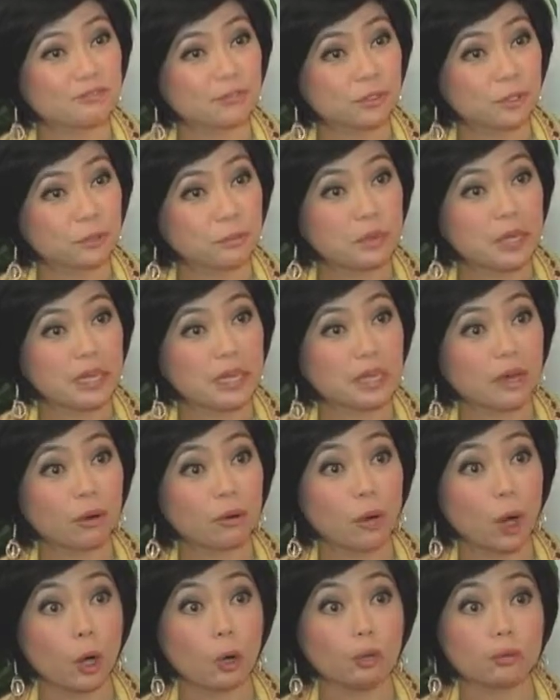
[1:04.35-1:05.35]

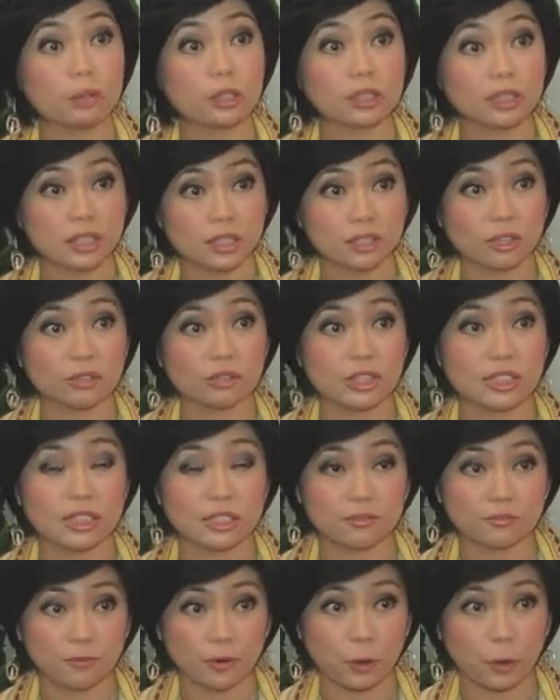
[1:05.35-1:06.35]
Filipino-owned consulting
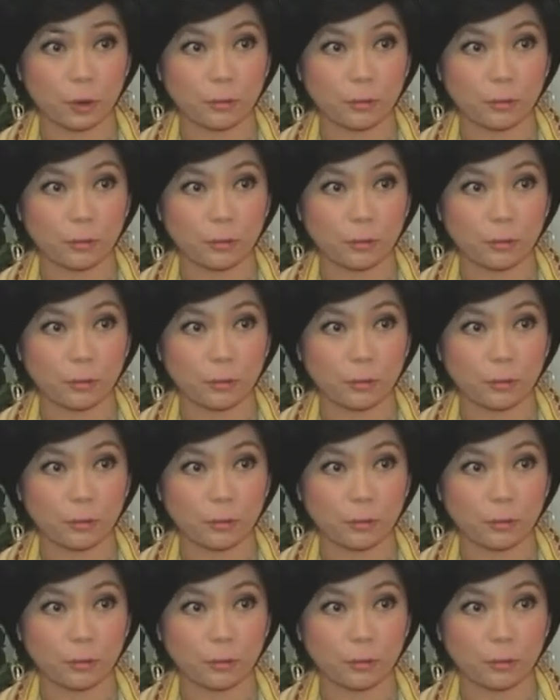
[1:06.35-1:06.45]
firm.